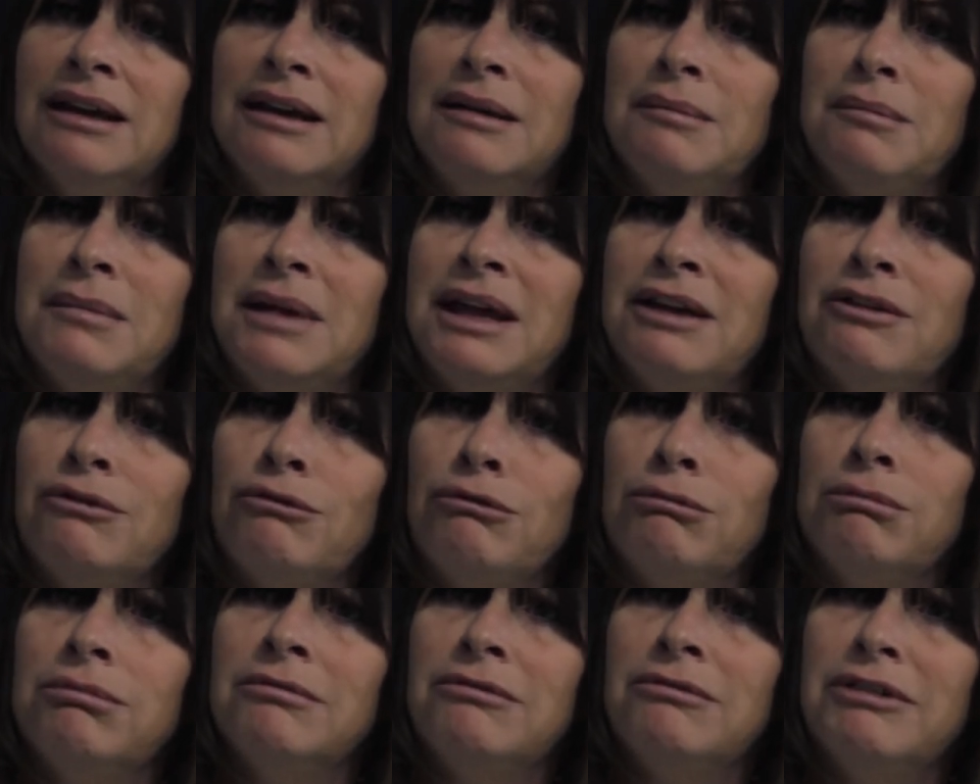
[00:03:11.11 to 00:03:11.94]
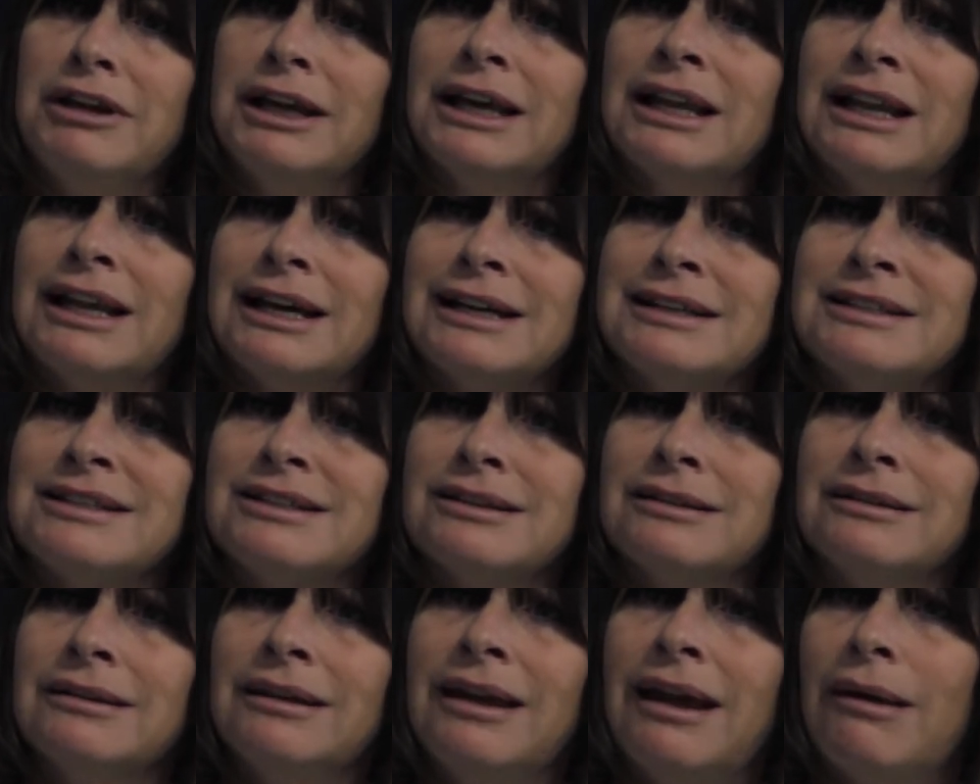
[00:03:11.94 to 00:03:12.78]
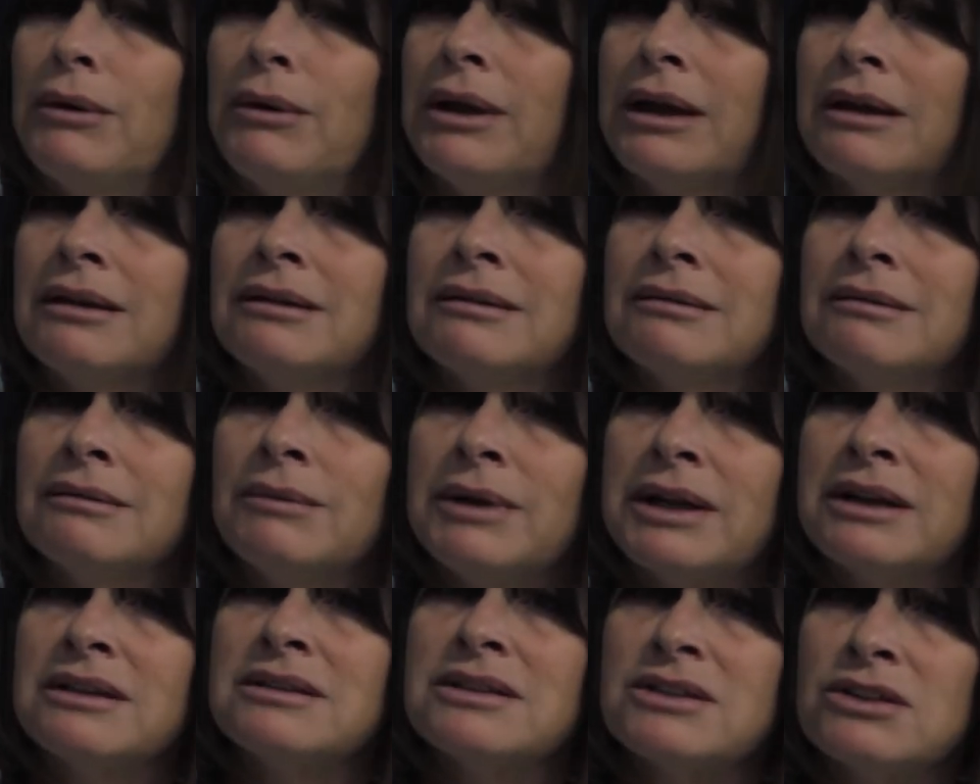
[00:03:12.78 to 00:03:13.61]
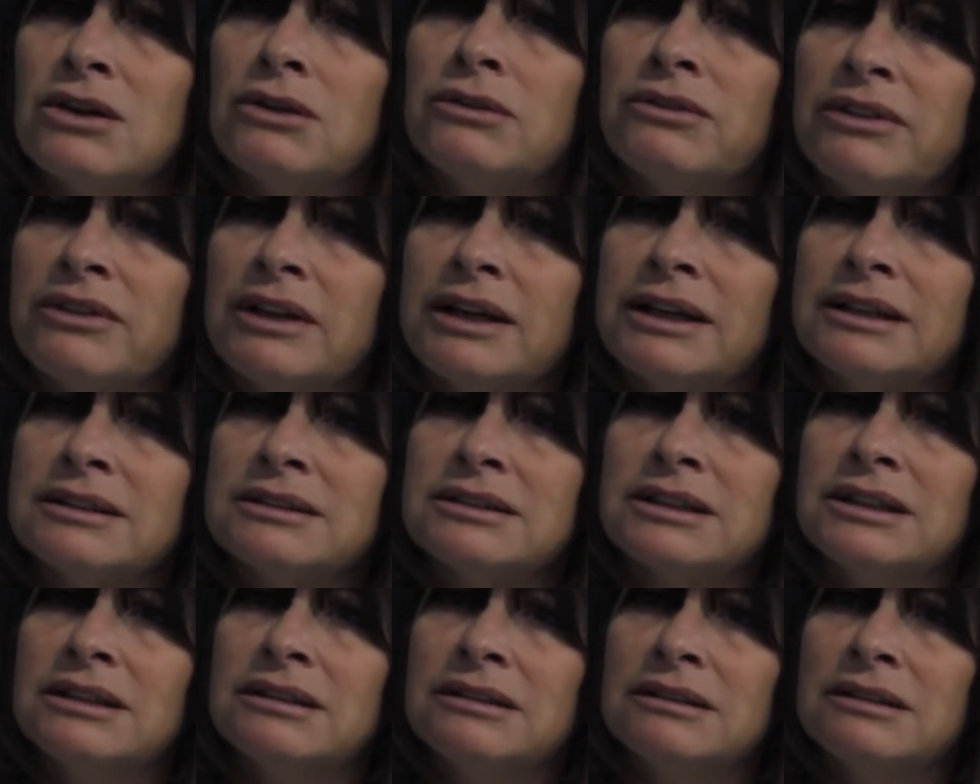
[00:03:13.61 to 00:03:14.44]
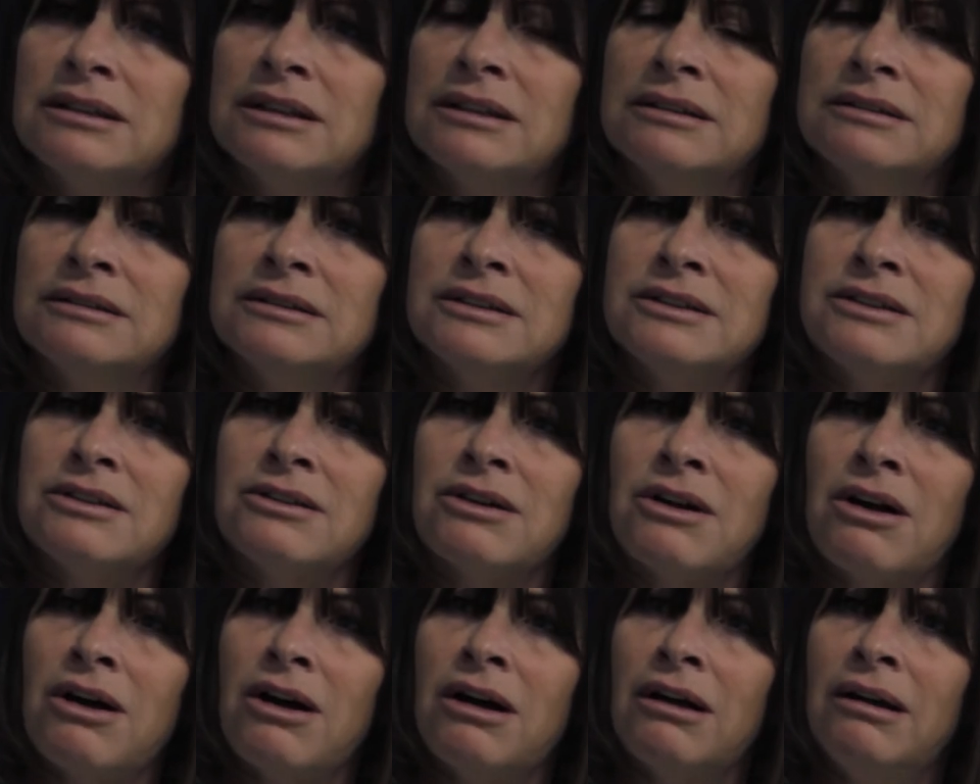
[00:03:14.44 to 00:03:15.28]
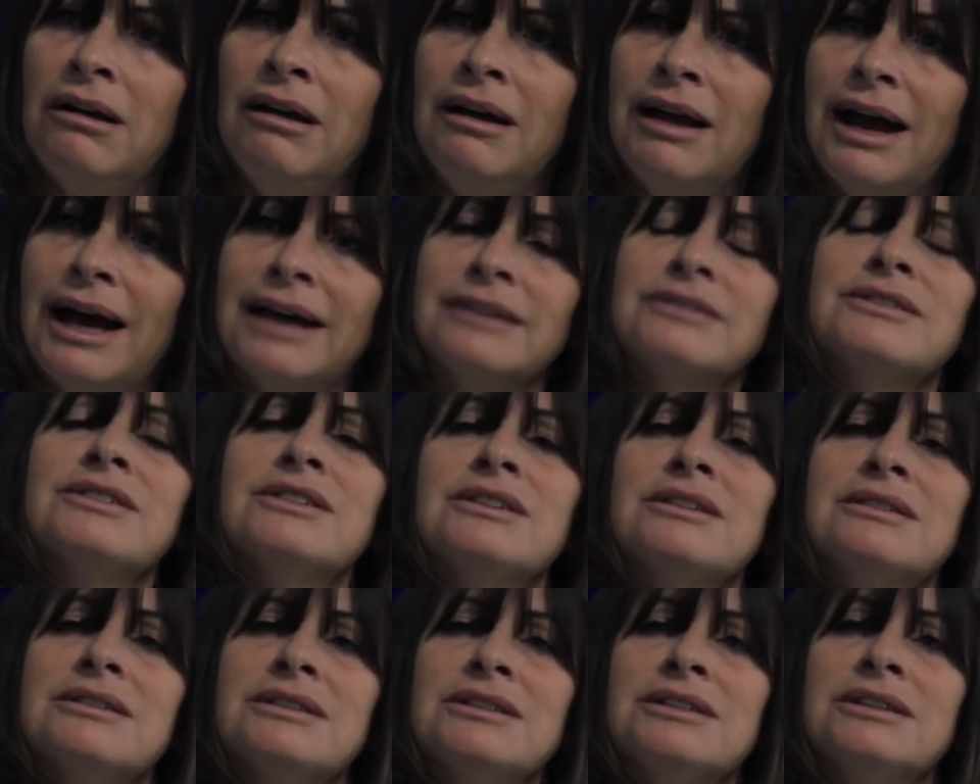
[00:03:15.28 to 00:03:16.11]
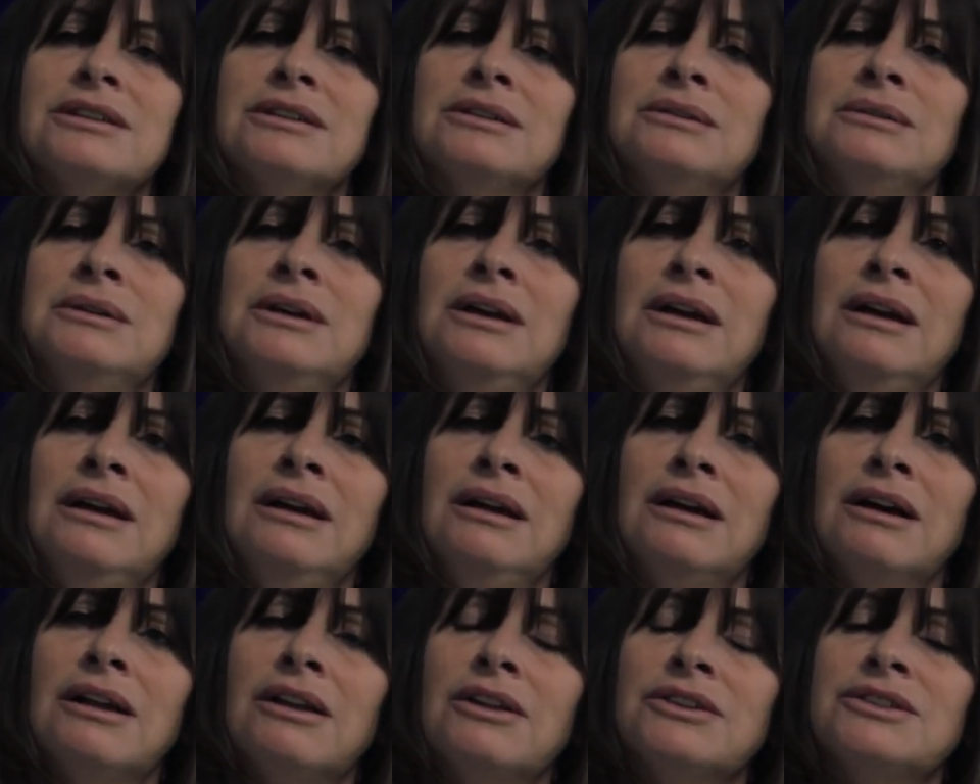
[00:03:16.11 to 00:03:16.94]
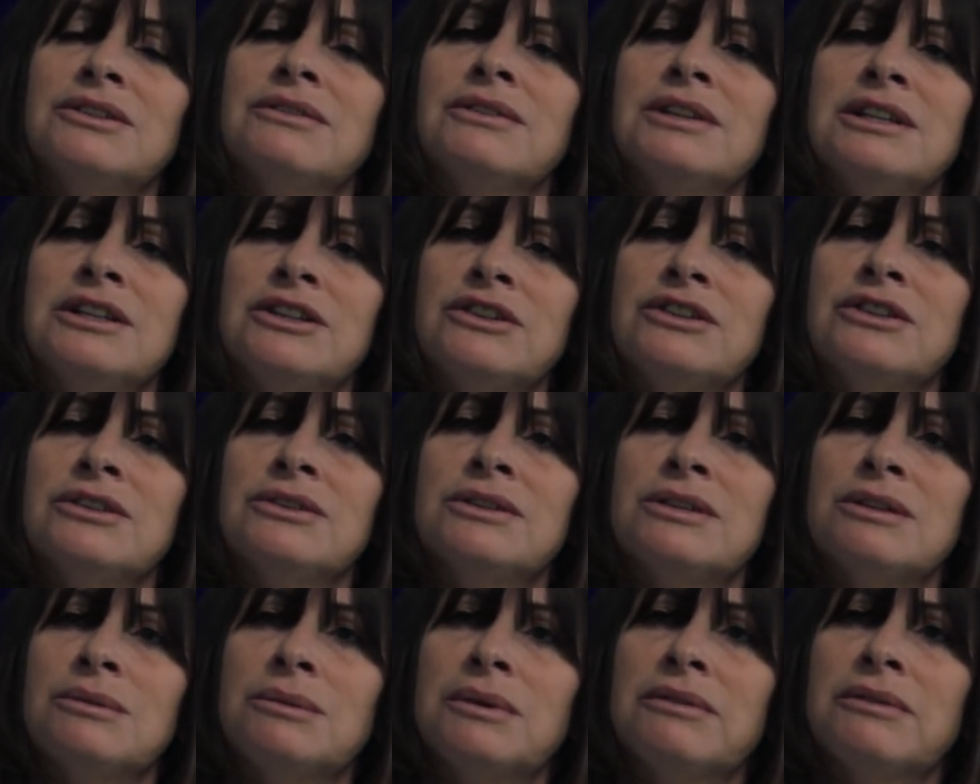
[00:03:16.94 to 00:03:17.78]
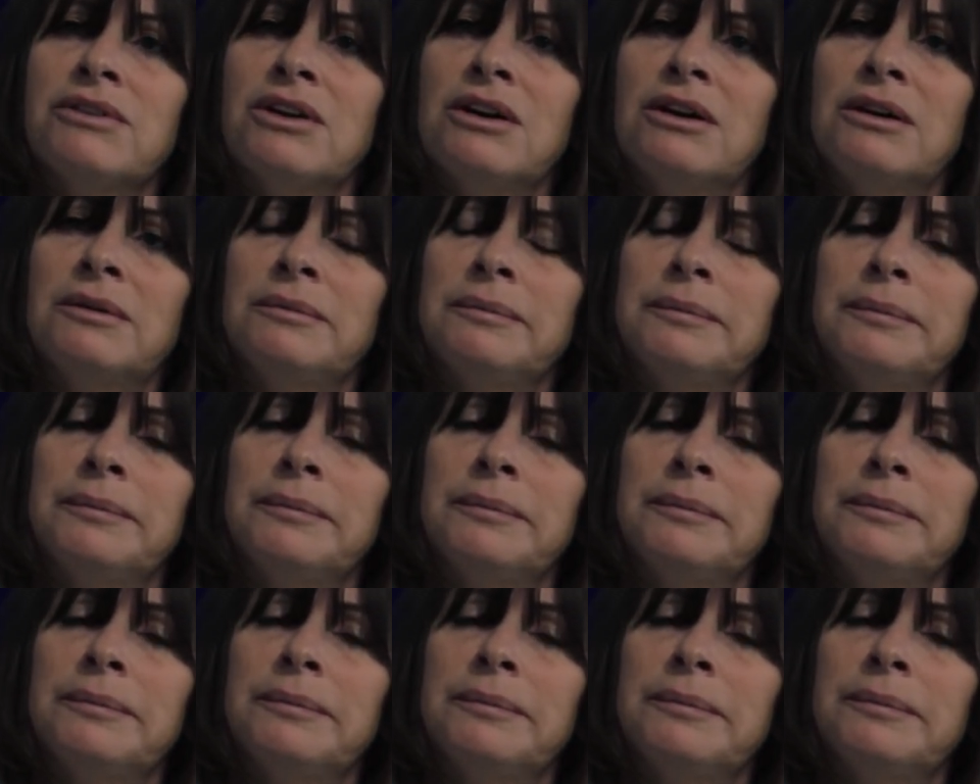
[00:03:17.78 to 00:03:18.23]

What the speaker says: and may realise that, yeah, we can solve things, and there are answers to a lot of the issues that we've got.